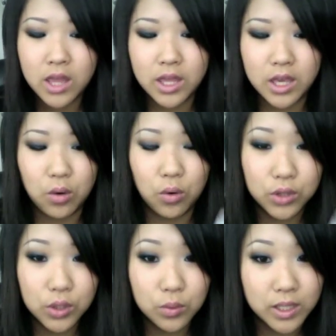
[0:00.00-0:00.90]
The
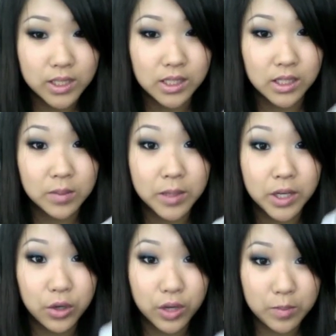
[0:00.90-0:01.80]
older one is a little bit
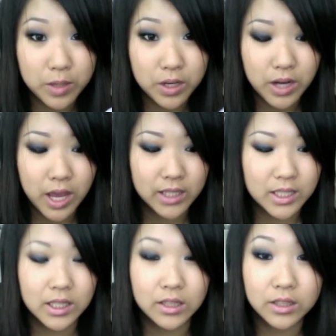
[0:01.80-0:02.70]
creamier and
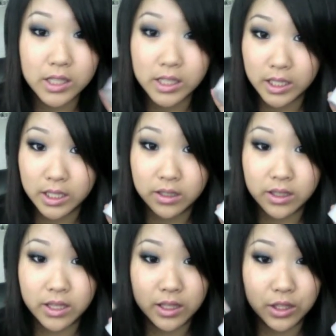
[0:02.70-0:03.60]
it's a little stickier
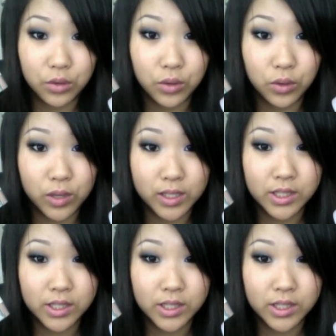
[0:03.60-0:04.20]
than the newer one.